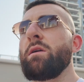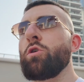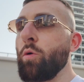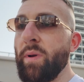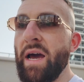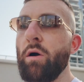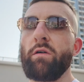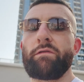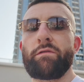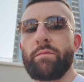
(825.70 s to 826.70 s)
coming out
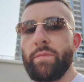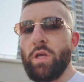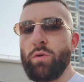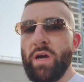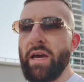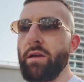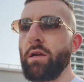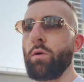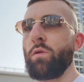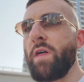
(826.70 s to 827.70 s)
of the UK.
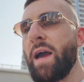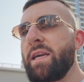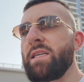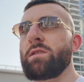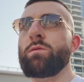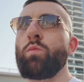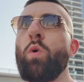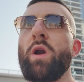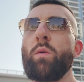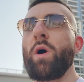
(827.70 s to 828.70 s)
You know, that is
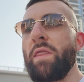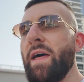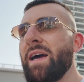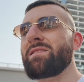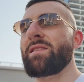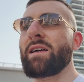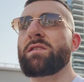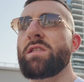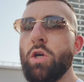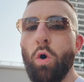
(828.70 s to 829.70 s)
what I want. That's
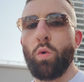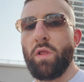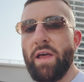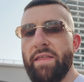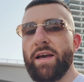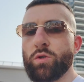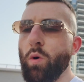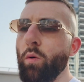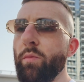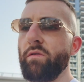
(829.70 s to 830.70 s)
the goal there. That's
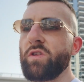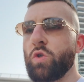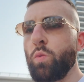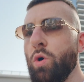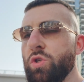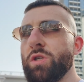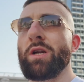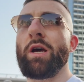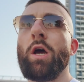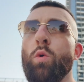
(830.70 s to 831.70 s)
what we're moving towards, and
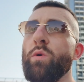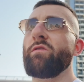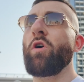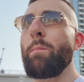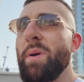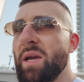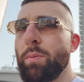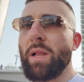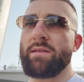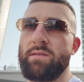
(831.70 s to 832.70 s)
we've got big
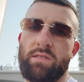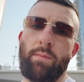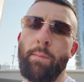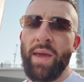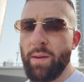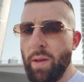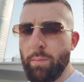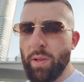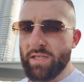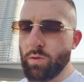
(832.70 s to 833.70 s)
plans, big
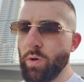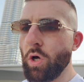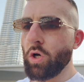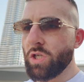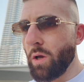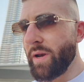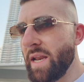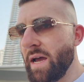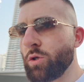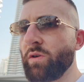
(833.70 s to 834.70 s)
plans, and we're not slowing
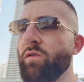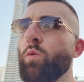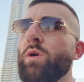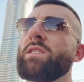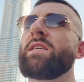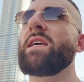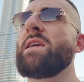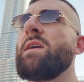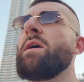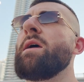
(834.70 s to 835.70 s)
down. So if you want to see
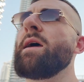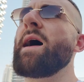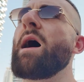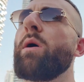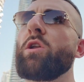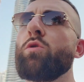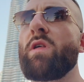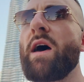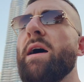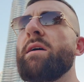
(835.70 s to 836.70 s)
how I do
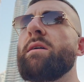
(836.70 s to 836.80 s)
that,